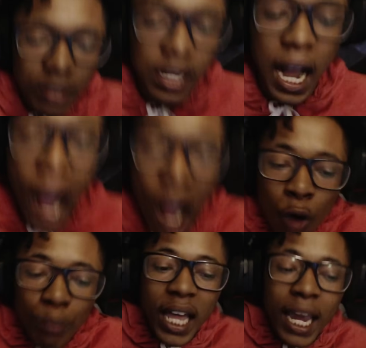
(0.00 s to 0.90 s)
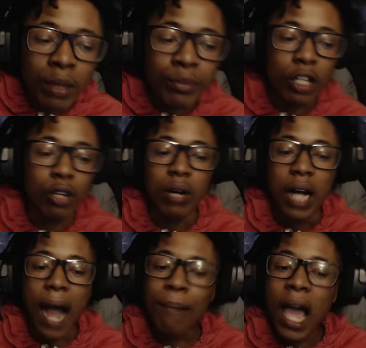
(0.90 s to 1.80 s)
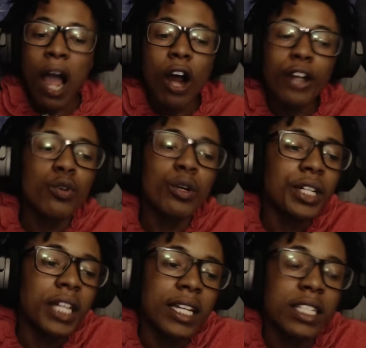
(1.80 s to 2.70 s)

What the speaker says: I don't blame them, though. I'm not arguing with niggas.